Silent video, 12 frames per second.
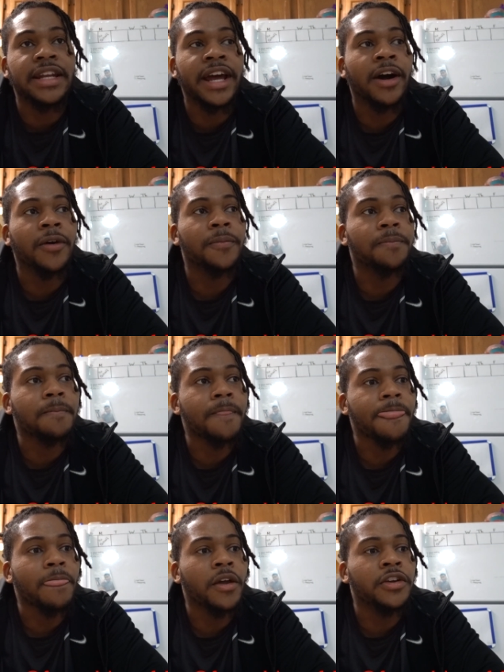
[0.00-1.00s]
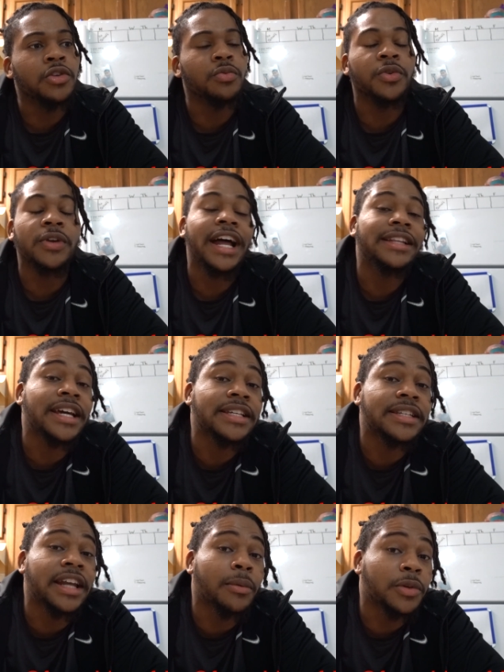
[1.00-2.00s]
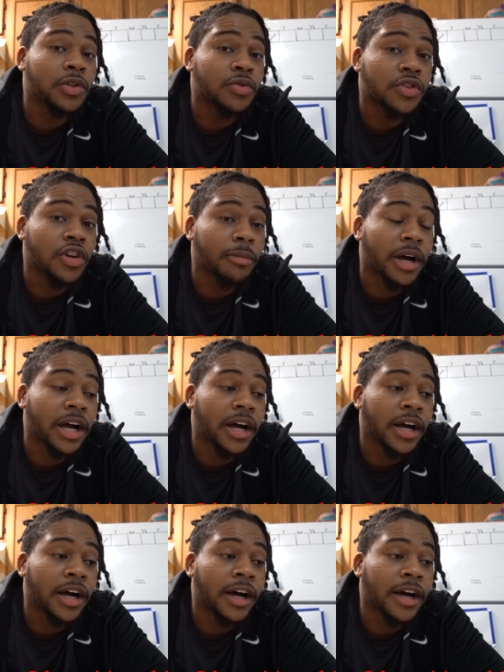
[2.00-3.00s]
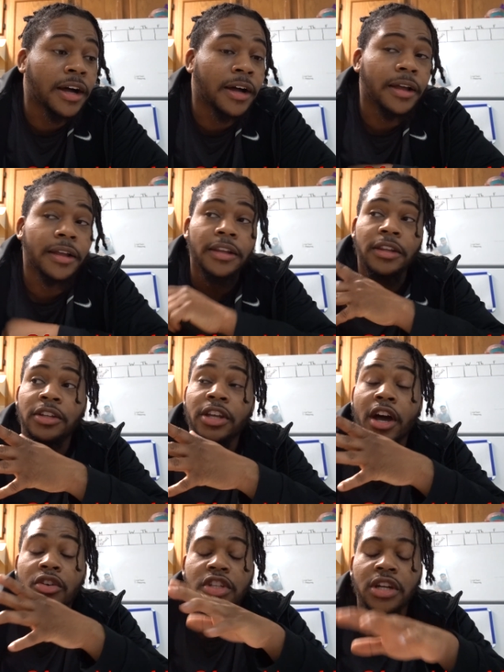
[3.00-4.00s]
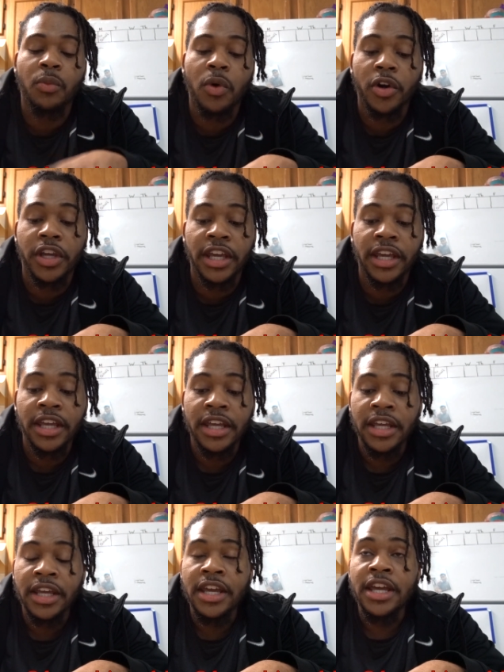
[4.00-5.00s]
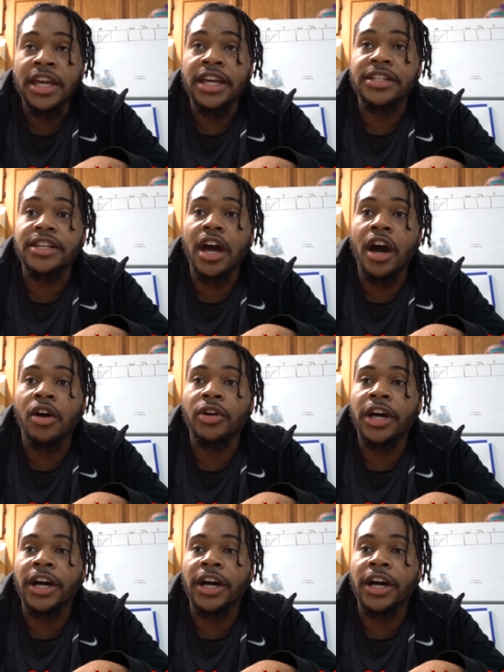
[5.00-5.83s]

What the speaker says: out. Well, not testing out, we're using on my the dogs that I'm working. It's called